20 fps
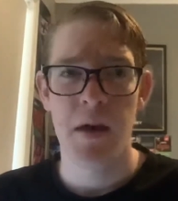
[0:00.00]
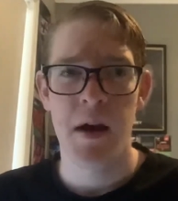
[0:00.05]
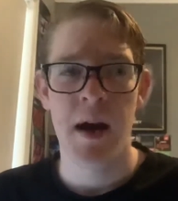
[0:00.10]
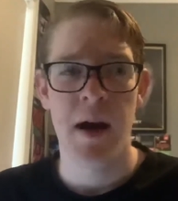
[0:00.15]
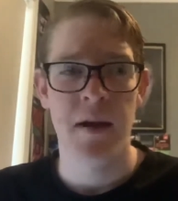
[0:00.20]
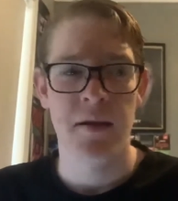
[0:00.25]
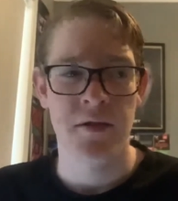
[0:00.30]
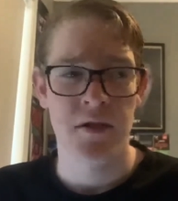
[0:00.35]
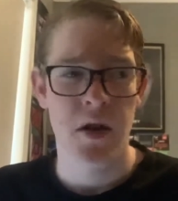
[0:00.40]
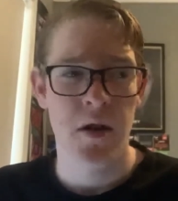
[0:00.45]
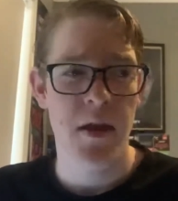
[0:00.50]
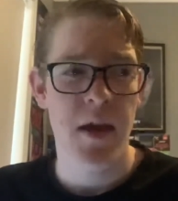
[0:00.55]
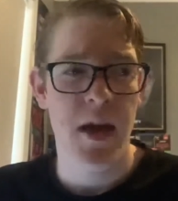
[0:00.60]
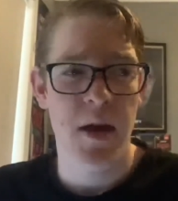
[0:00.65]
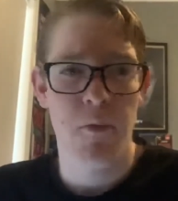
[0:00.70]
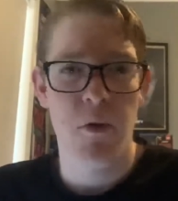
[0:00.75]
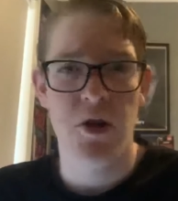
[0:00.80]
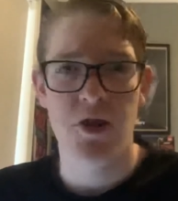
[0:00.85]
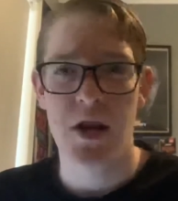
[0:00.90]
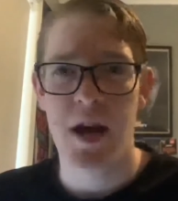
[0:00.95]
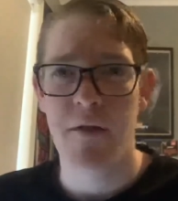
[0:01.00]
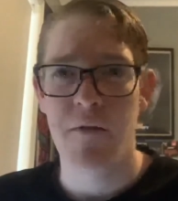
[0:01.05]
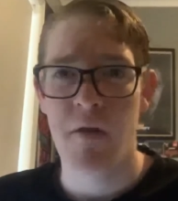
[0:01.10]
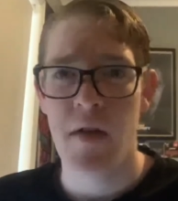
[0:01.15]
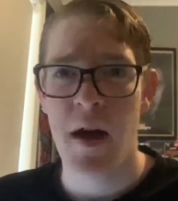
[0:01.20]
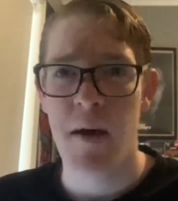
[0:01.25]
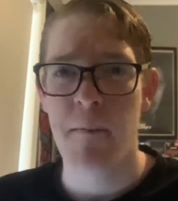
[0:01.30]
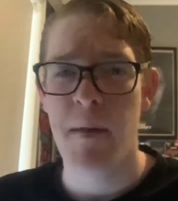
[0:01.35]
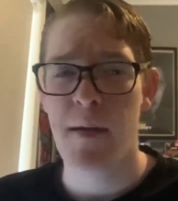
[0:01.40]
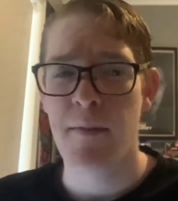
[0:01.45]
So yeah, watch out for
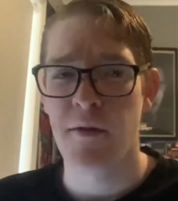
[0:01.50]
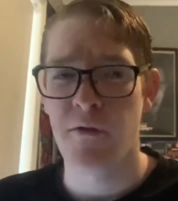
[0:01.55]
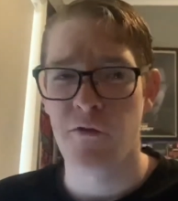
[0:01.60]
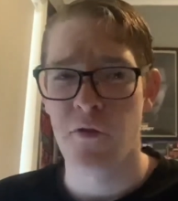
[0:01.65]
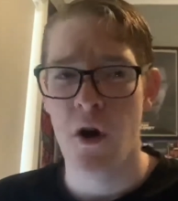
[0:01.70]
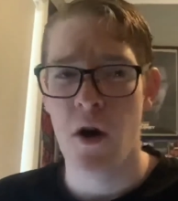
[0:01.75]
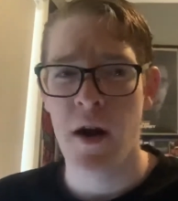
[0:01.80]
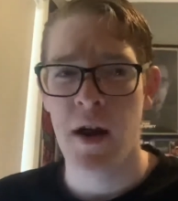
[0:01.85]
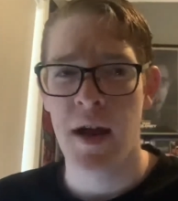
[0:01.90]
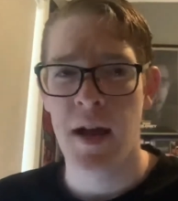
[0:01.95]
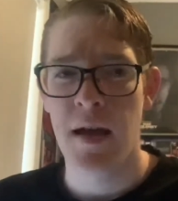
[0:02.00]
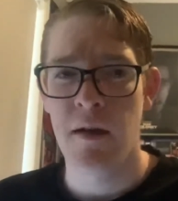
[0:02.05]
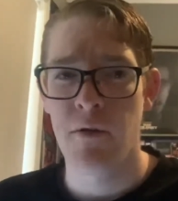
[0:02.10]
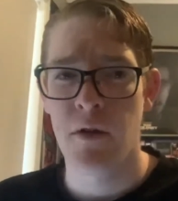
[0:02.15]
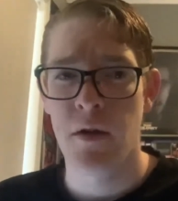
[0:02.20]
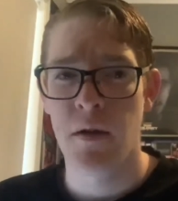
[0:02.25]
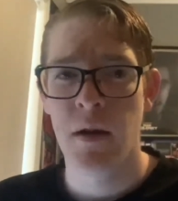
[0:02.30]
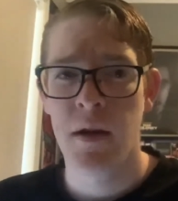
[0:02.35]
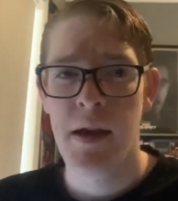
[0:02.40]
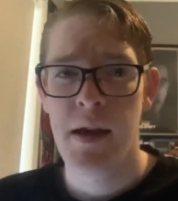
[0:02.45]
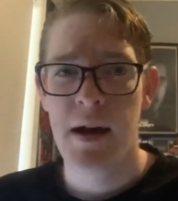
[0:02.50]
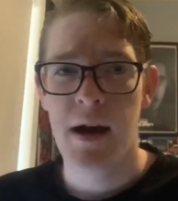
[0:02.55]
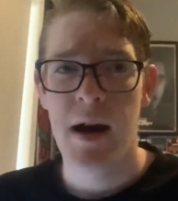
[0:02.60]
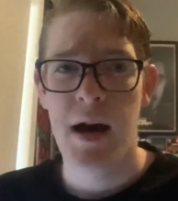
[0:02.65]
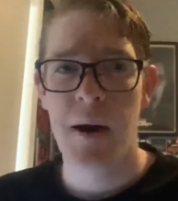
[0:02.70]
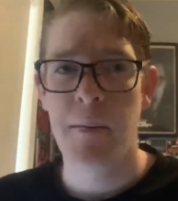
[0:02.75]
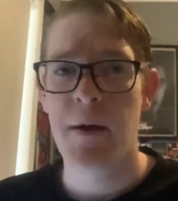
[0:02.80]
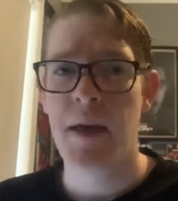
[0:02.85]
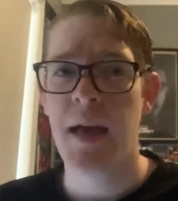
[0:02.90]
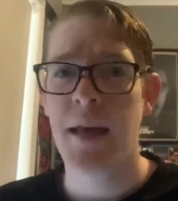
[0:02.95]
that. Maybe Friday even.
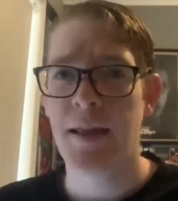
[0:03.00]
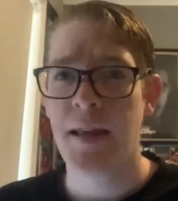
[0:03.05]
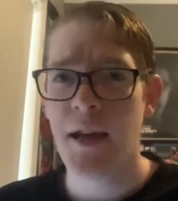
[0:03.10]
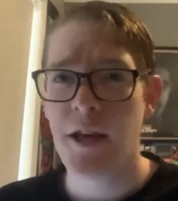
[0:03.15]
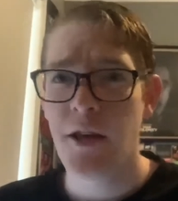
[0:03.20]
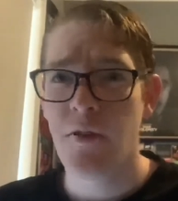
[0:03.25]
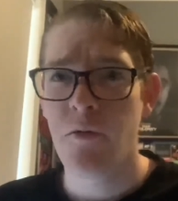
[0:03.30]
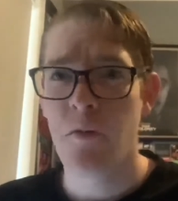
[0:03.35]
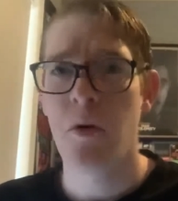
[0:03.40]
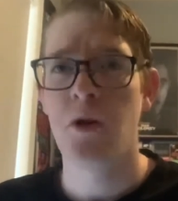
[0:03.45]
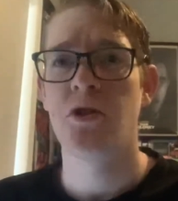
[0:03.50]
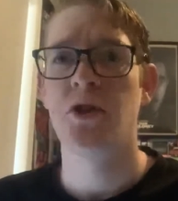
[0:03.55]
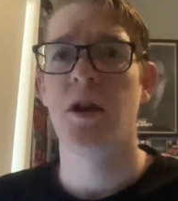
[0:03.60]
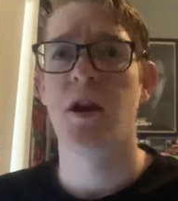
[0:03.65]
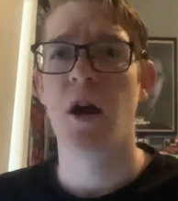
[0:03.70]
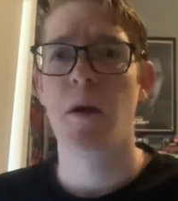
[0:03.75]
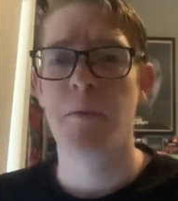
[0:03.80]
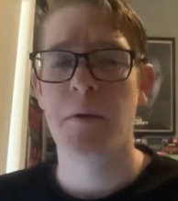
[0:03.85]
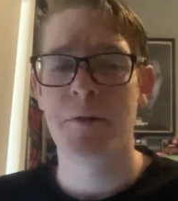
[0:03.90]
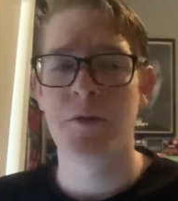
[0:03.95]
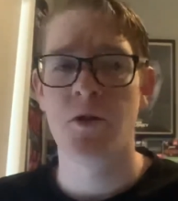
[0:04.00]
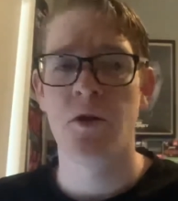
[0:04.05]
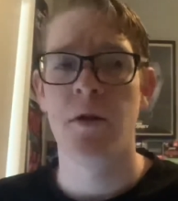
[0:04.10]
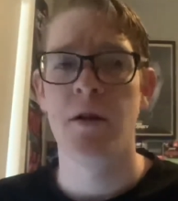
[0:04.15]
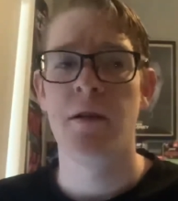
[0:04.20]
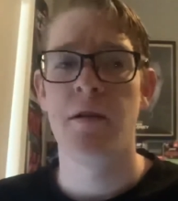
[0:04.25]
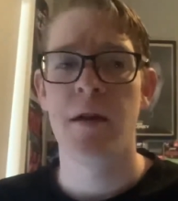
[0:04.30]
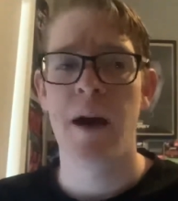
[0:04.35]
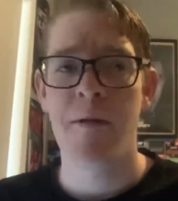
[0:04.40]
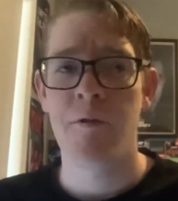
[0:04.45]
But yeah, thank you for watching. Hope you
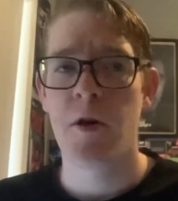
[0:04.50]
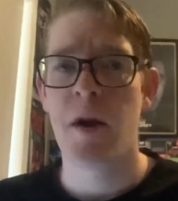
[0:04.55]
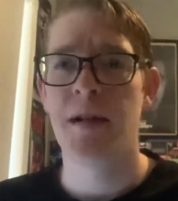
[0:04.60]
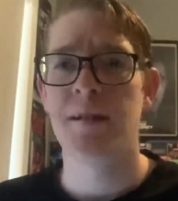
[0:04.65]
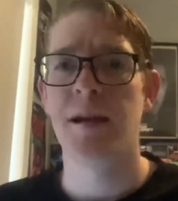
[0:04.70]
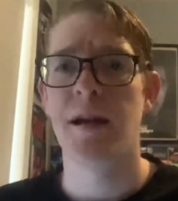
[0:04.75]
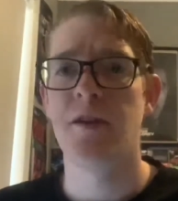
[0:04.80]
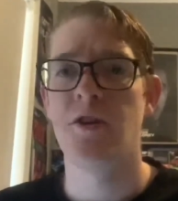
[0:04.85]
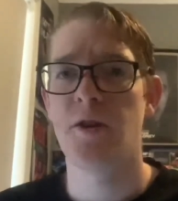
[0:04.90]
enjoyed. Have a great day.